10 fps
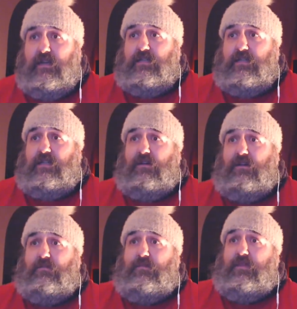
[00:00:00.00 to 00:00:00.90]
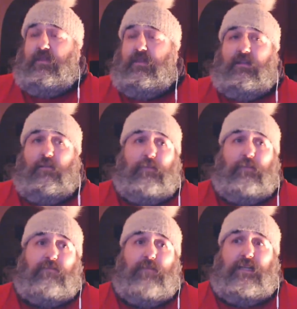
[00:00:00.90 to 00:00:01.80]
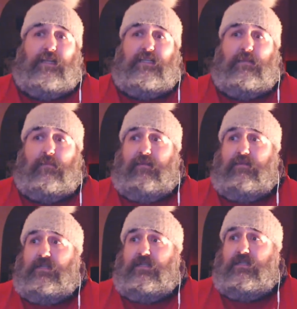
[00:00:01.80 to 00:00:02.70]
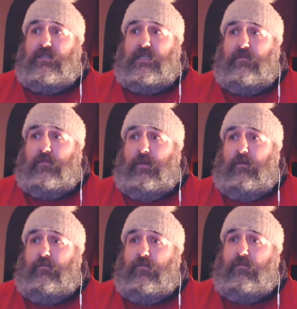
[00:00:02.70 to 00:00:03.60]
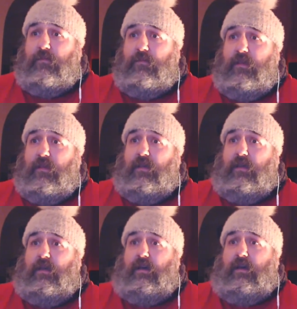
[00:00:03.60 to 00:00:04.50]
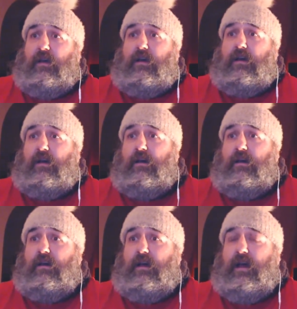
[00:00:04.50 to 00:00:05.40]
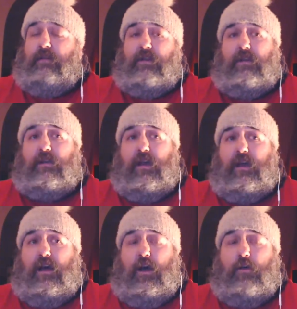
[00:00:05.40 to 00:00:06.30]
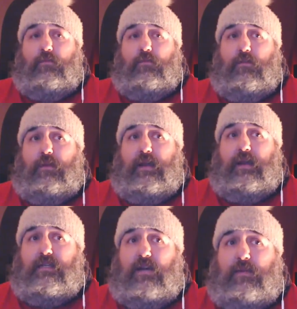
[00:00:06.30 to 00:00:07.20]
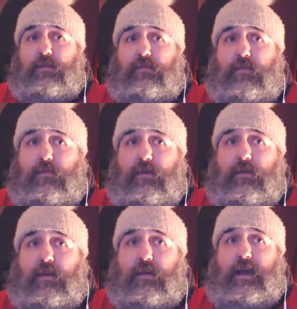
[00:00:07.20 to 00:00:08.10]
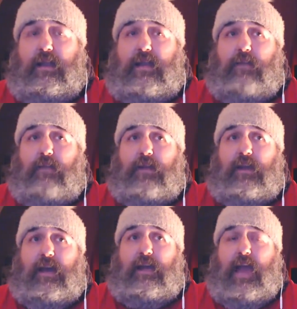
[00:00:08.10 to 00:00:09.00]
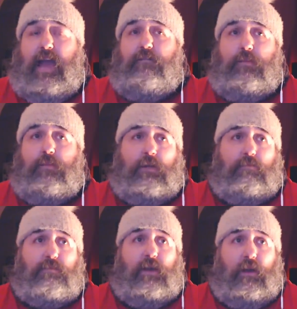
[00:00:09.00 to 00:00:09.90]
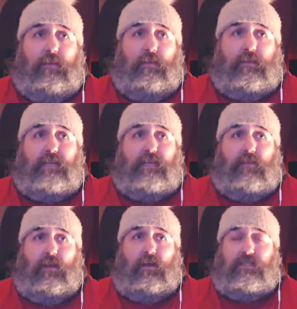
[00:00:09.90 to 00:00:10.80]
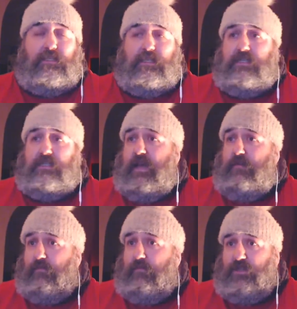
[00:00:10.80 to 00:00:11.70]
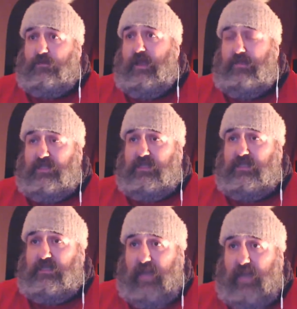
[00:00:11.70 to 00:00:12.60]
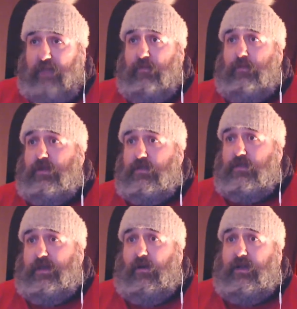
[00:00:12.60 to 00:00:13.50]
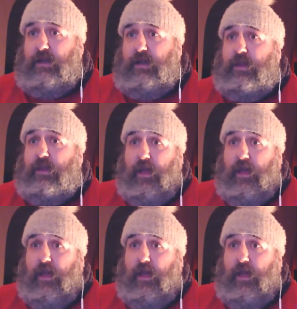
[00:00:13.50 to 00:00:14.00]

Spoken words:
So I don't think there was many similarities to the team apart from having homegrown players coming through. And having everybody was behind the team. Like last season, everyone was split. This season, everybody is behind Emery.